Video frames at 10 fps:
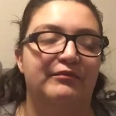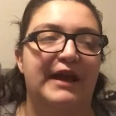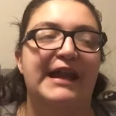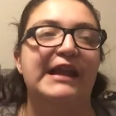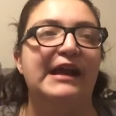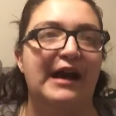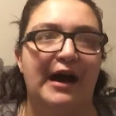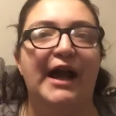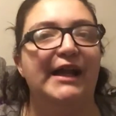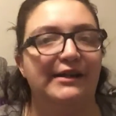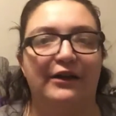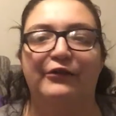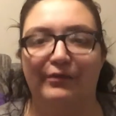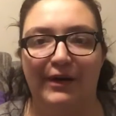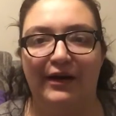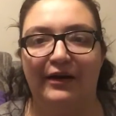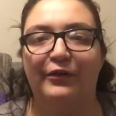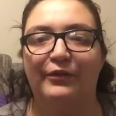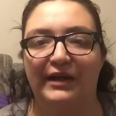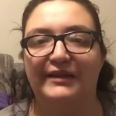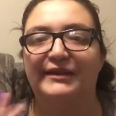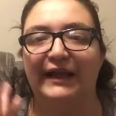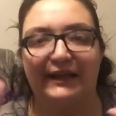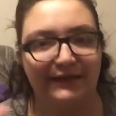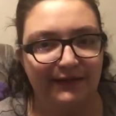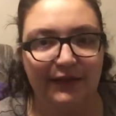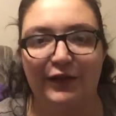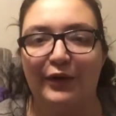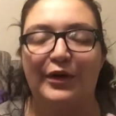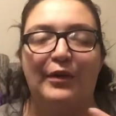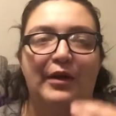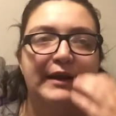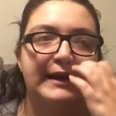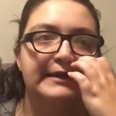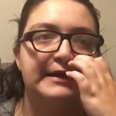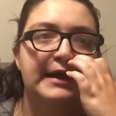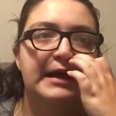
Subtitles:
any kind of mug with like the logo on it